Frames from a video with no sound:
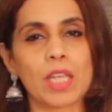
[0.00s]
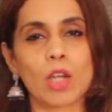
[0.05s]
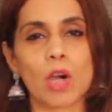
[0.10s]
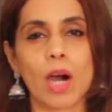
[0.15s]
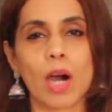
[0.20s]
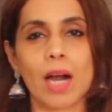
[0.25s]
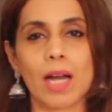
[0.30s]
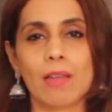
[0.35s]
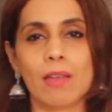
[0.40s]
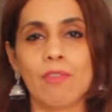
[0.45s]
your
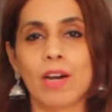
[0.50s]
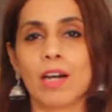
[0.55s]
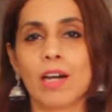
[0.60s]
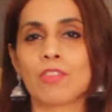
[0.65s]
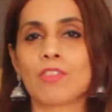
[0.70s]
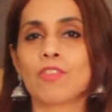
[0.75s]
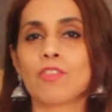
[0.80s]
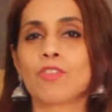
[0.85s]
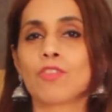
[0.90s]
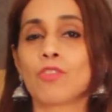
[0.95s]
halwa
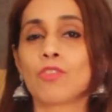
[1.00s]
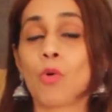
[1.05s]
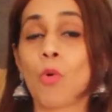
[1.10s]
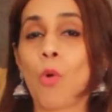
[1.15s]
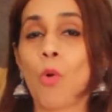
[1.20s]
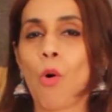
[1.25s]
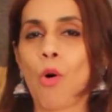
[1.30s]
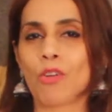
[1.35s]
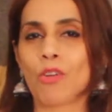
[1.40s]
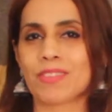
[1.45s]

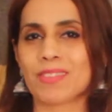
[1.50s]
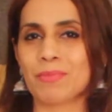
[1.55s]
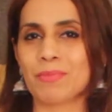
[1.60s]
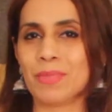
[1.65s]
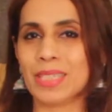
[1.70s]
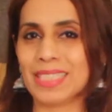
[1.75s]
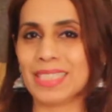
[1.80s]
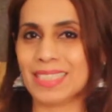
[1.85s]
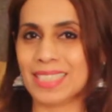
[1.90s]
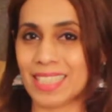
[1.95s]
so
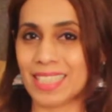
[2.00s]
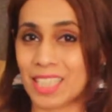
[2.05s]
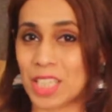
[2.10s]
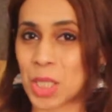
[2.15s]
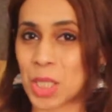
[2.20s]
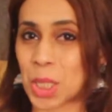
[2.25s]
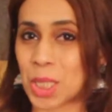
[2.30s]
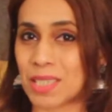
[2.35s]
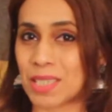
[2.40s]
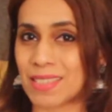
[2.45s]
awesomely
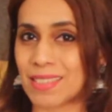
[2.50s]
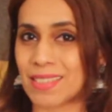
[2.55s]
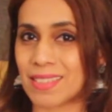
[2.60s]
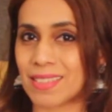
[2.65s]
delicious.